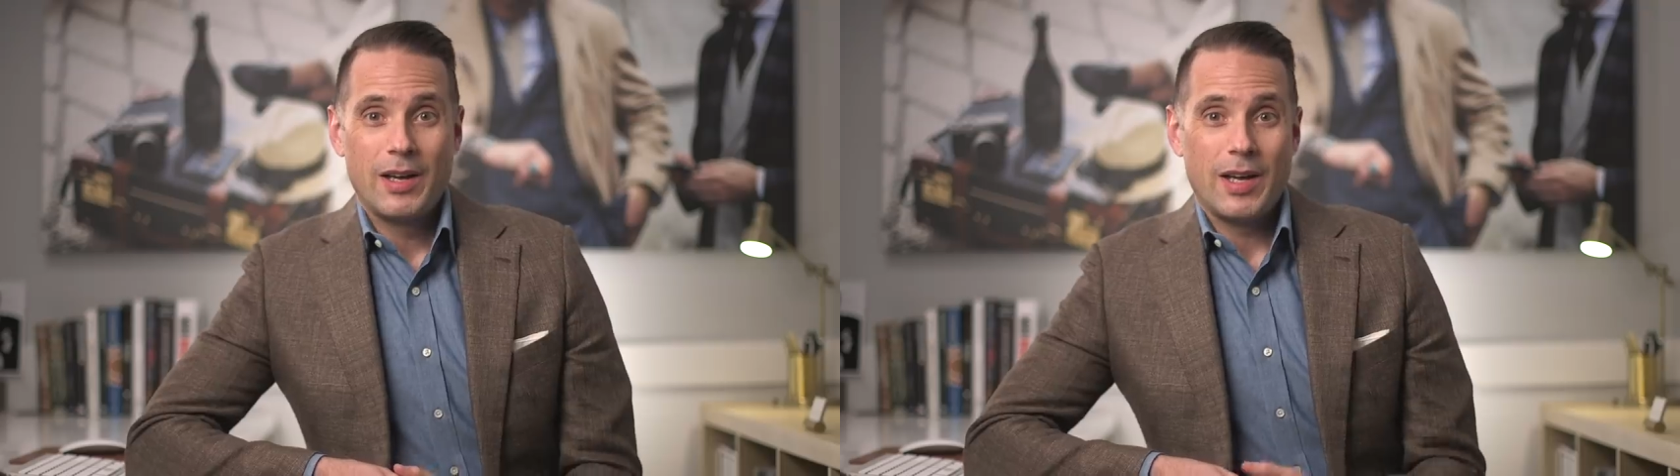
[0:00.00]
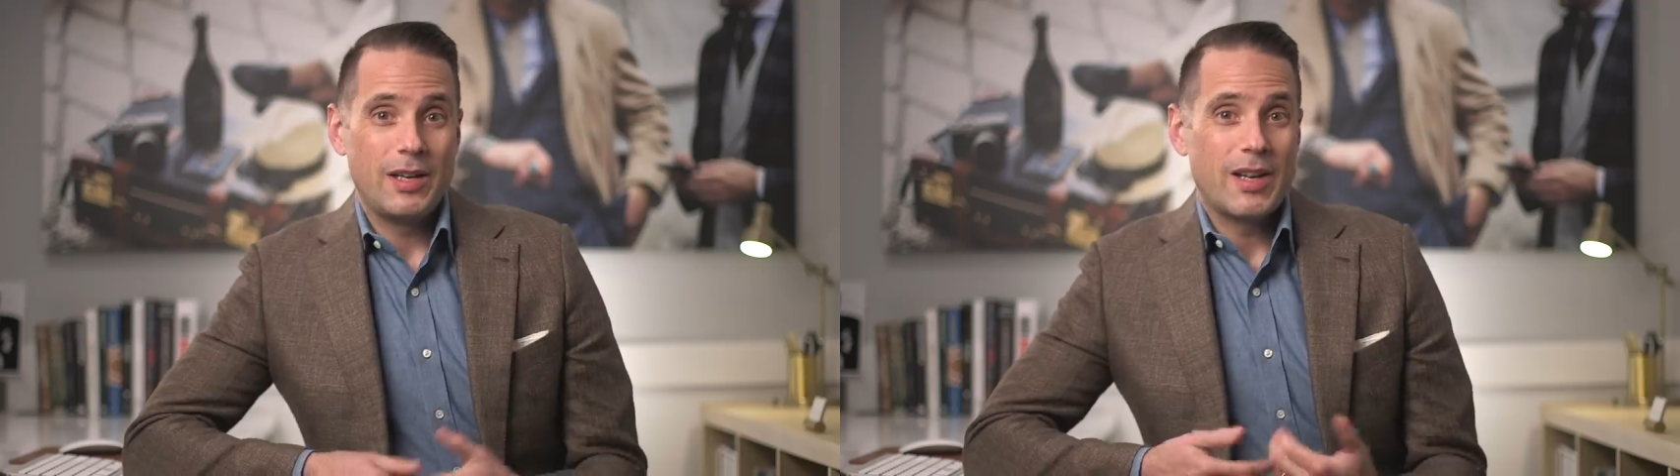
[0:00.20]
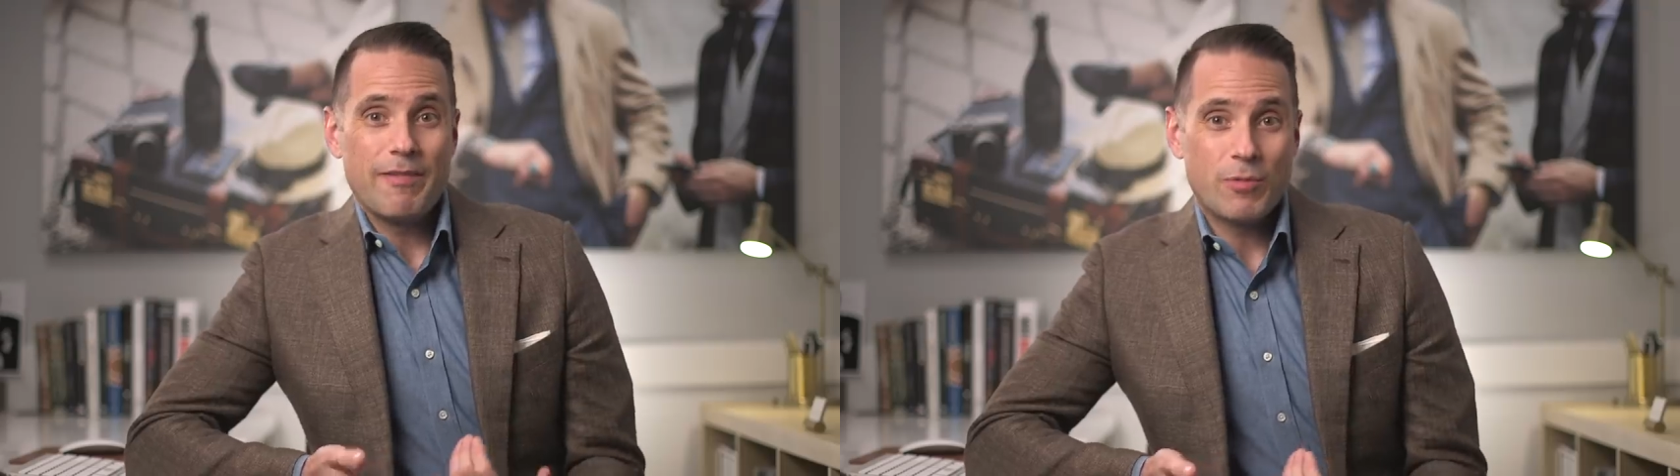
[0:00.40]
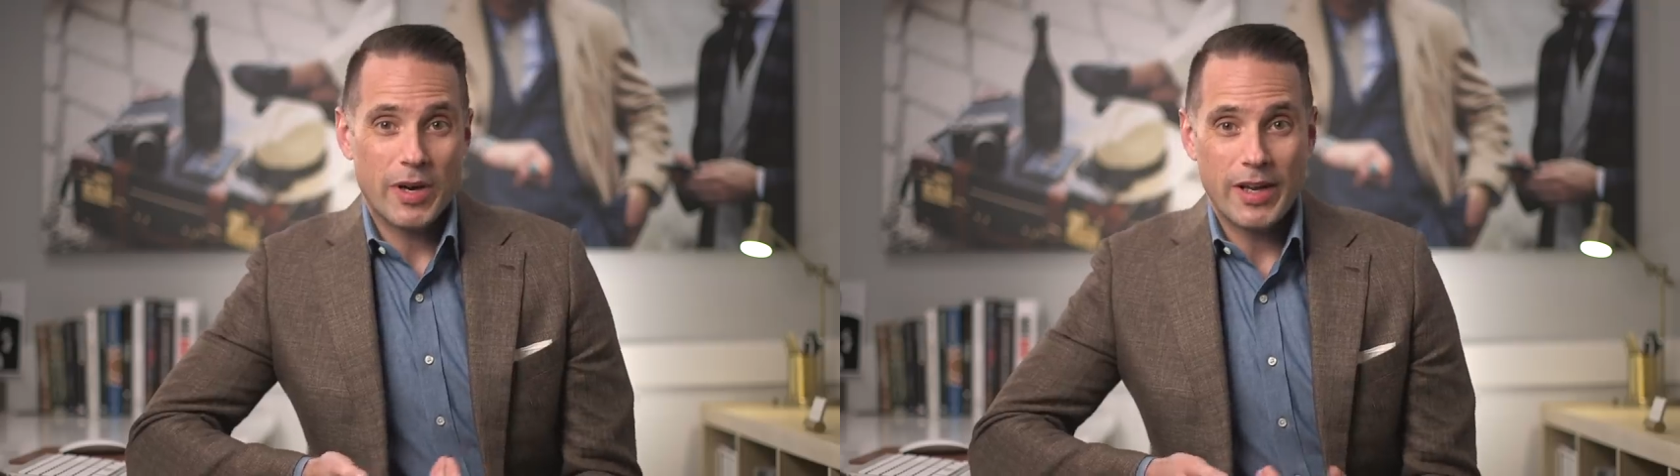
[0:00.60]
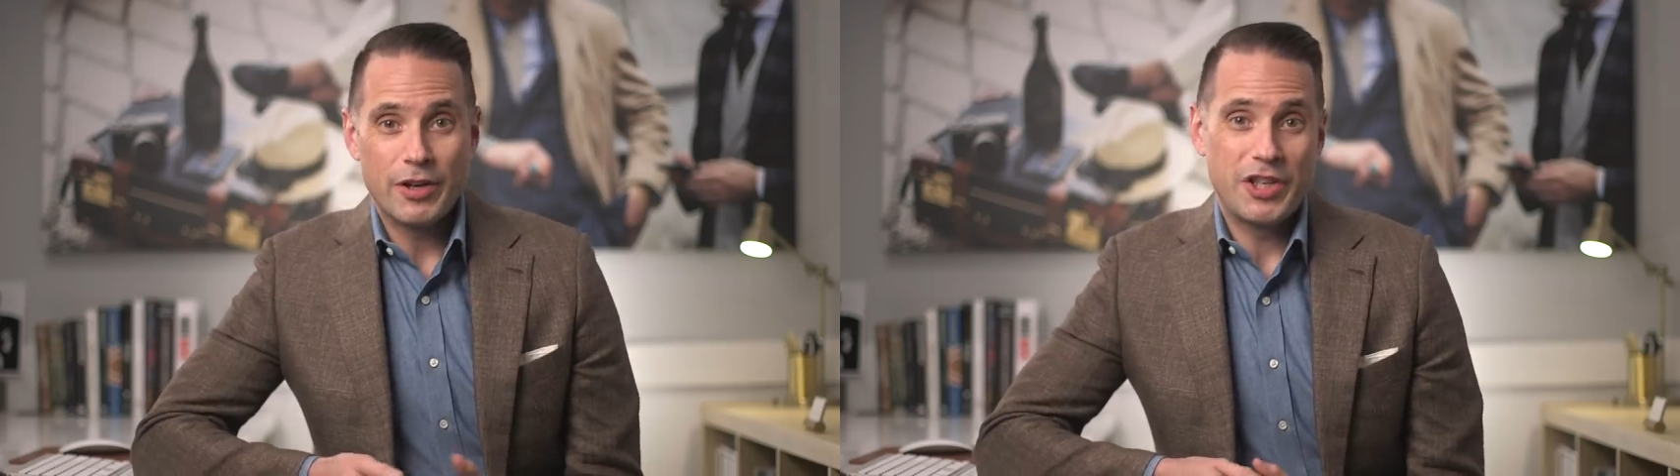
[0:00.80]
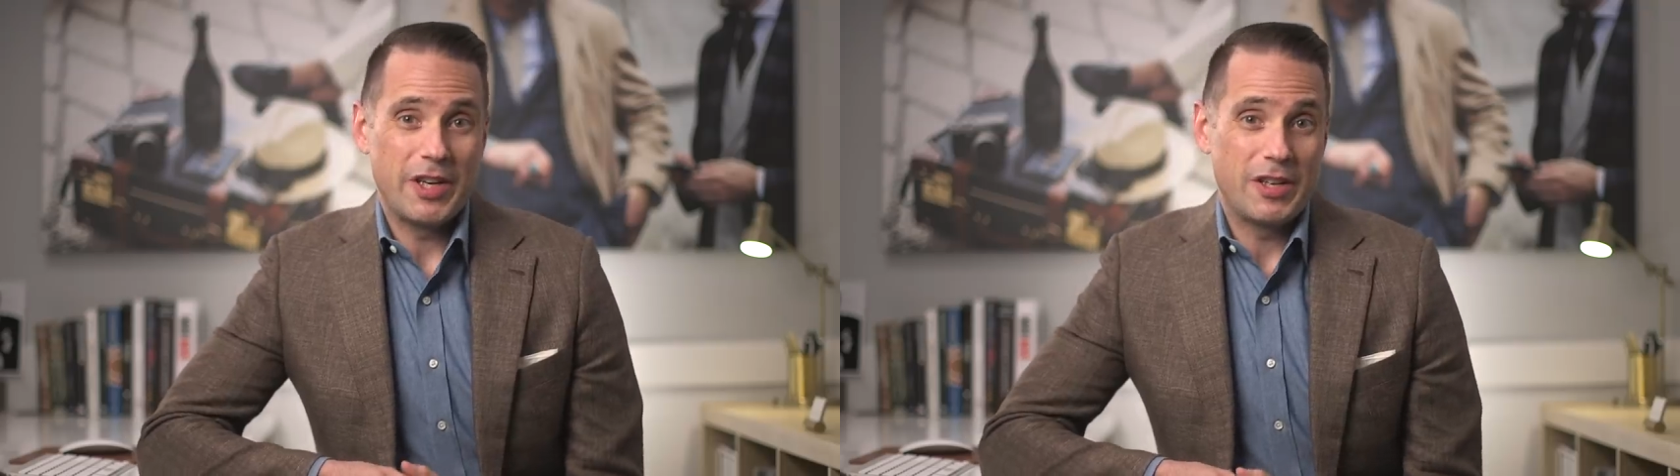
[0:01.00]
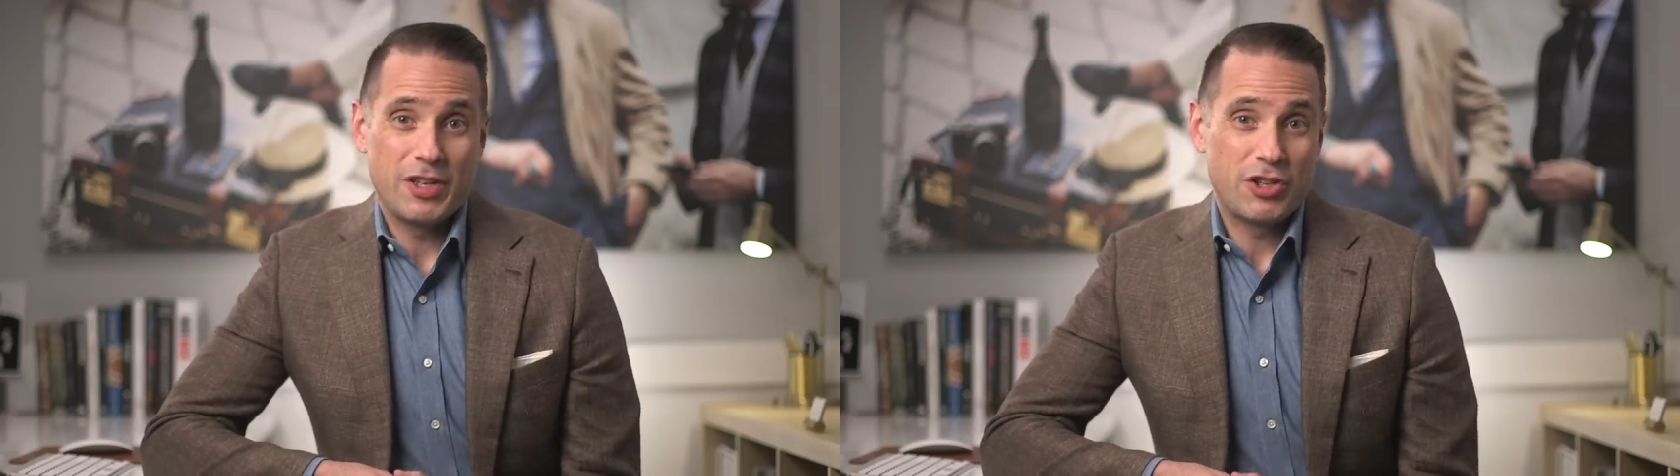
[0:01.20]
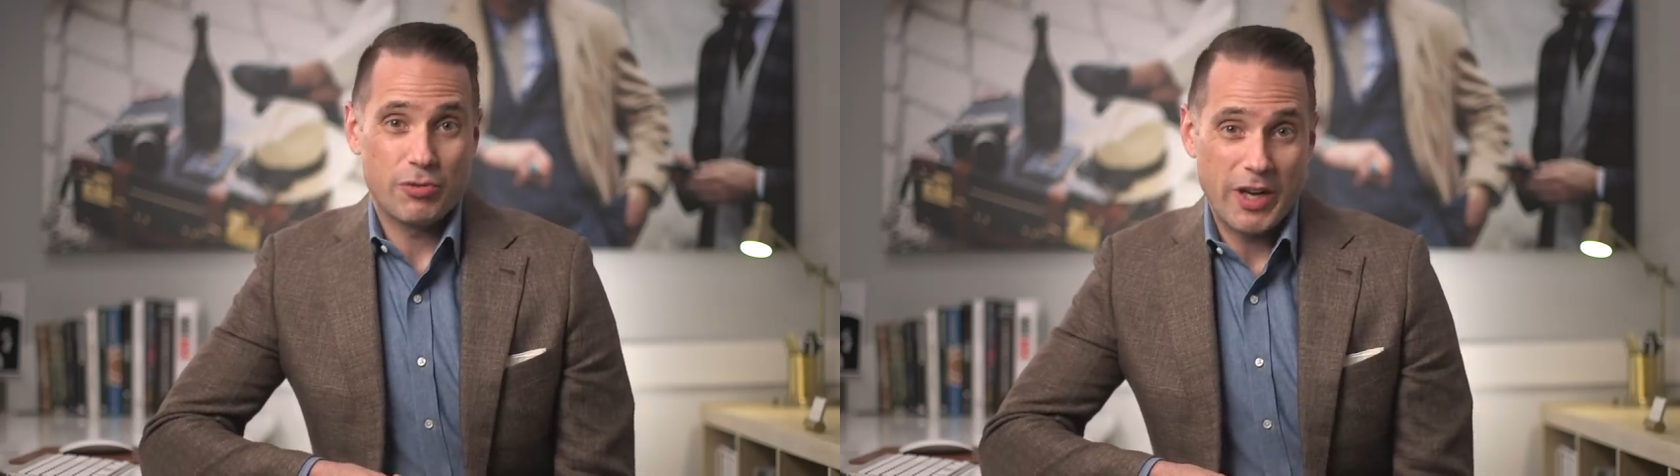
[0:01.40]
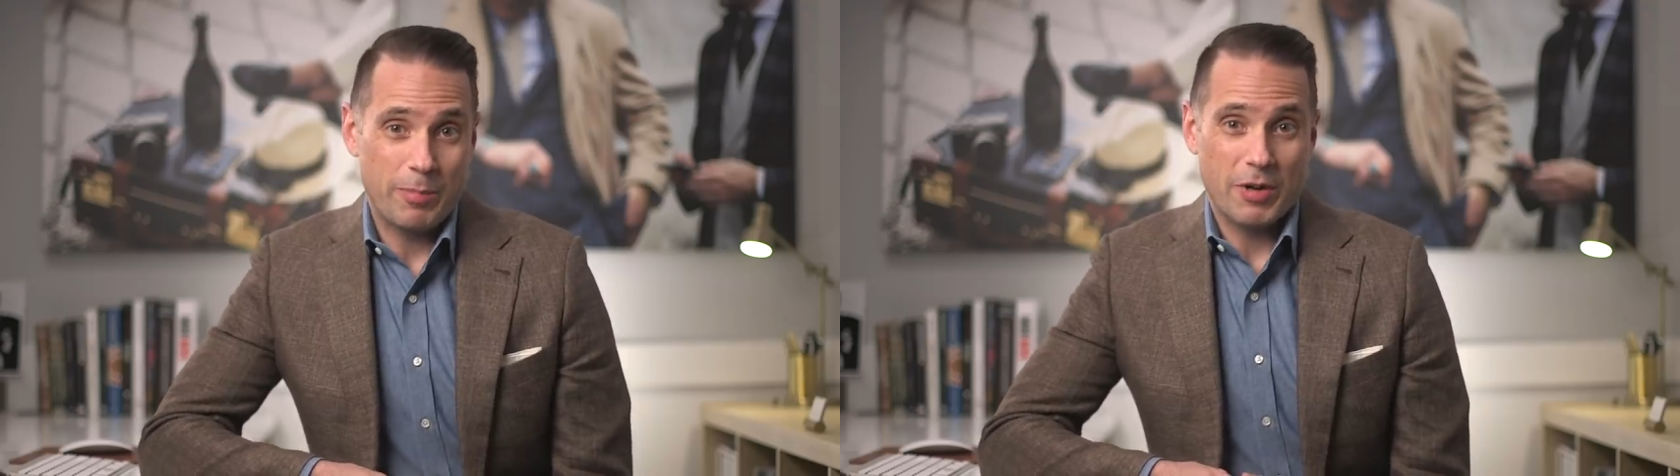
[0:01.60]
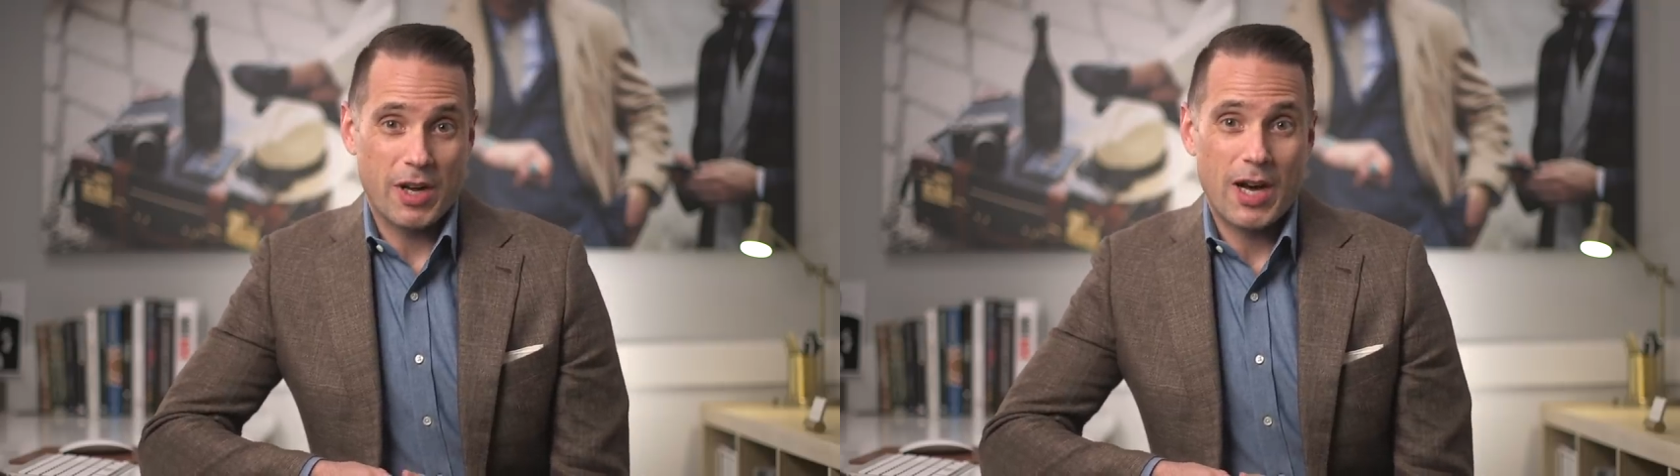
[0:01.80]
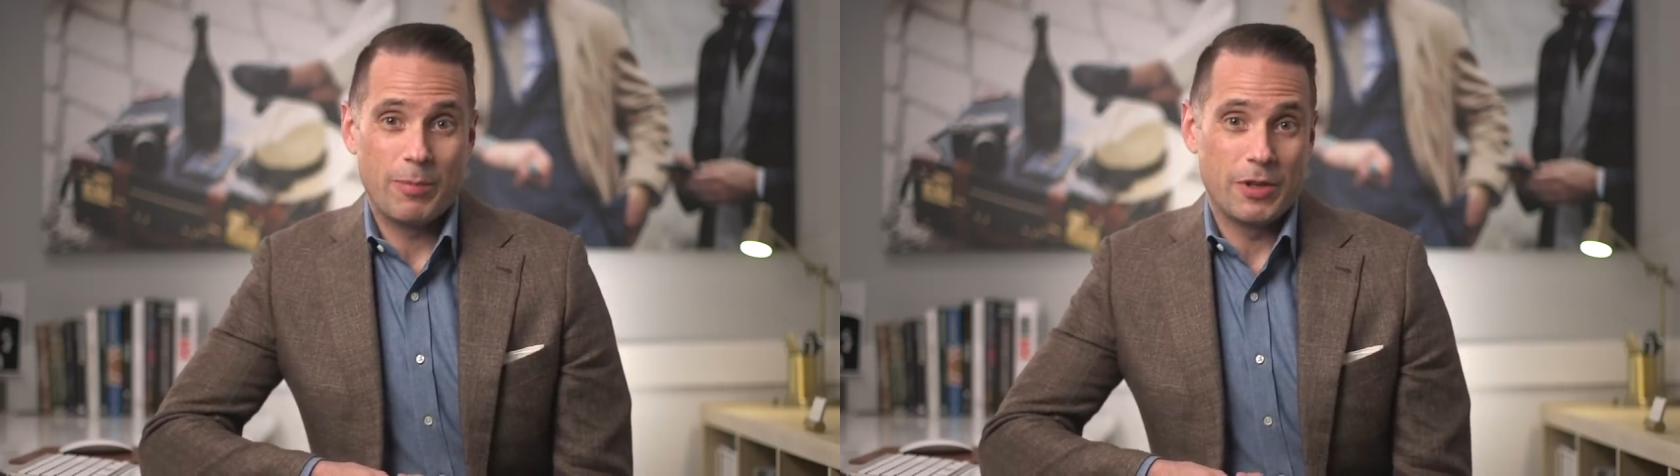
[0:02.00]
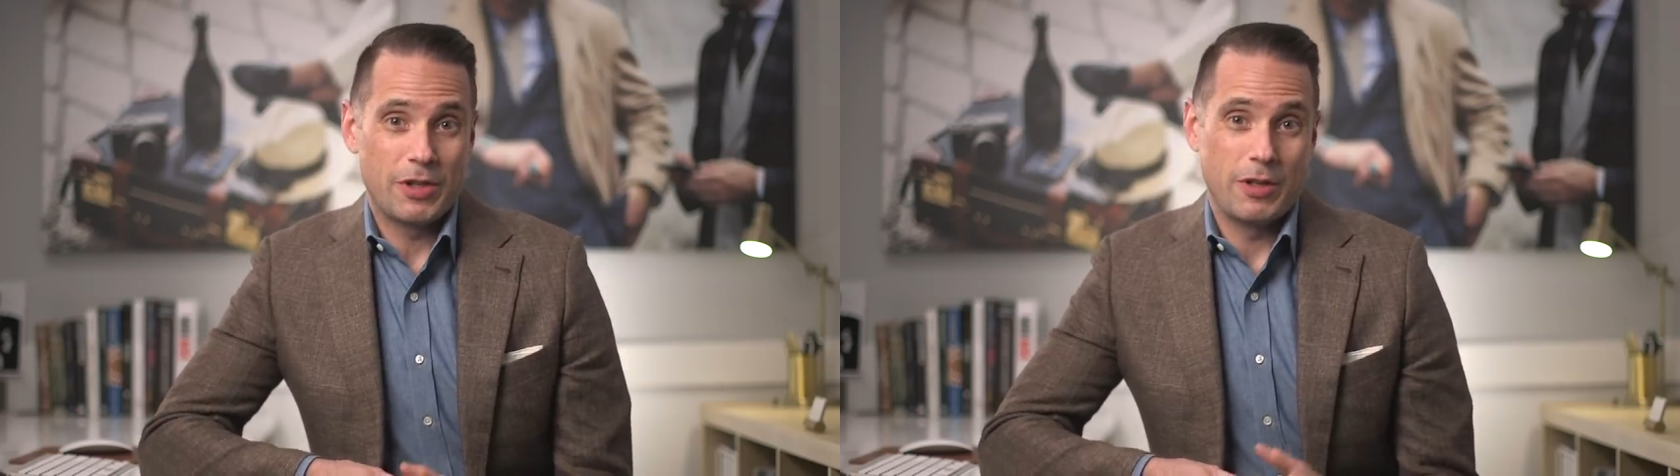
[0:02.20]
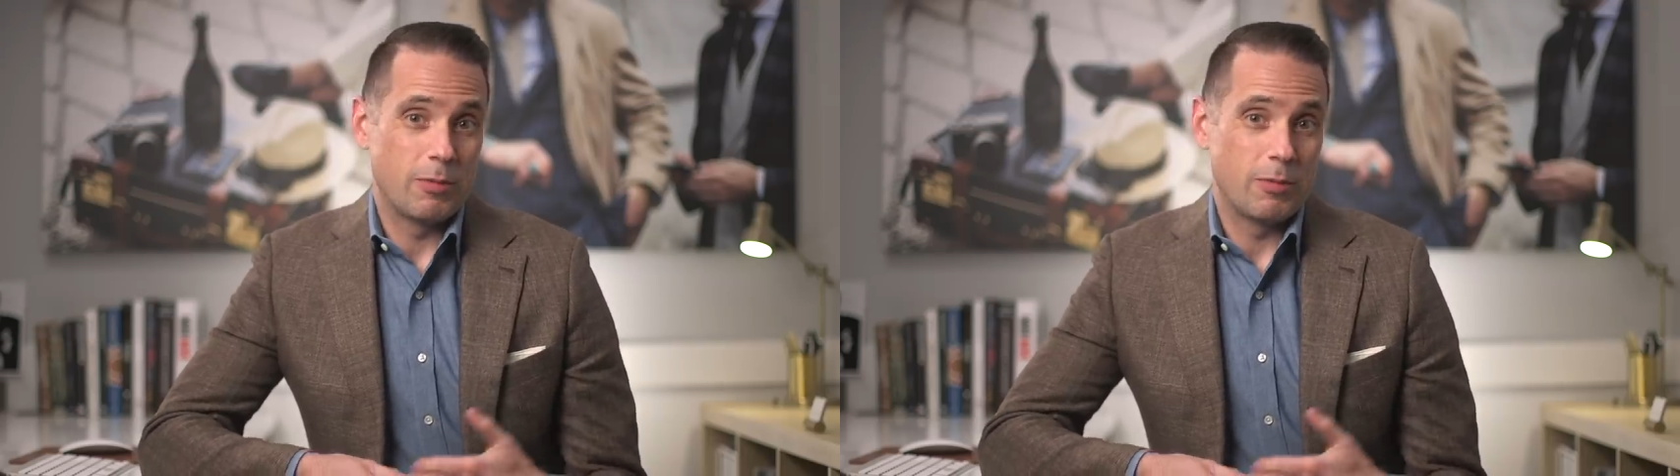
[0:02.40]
And you have more energy to just straight up accomplish, you know,